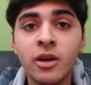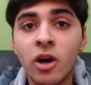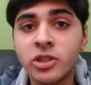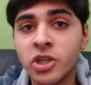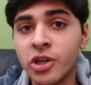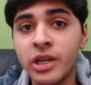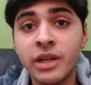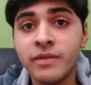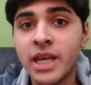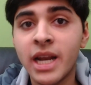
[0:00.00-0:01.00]

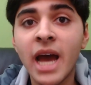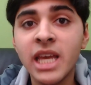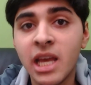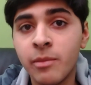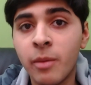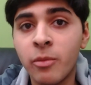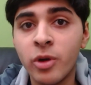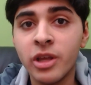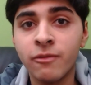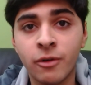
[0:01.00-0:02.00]
alternatives that I came up
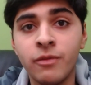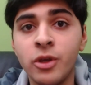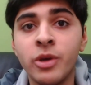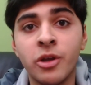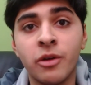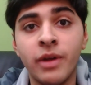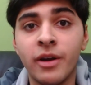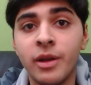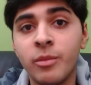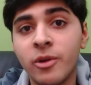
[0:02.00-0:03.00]
with for viewing your
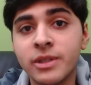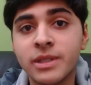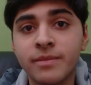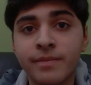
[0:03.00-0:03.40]
variables.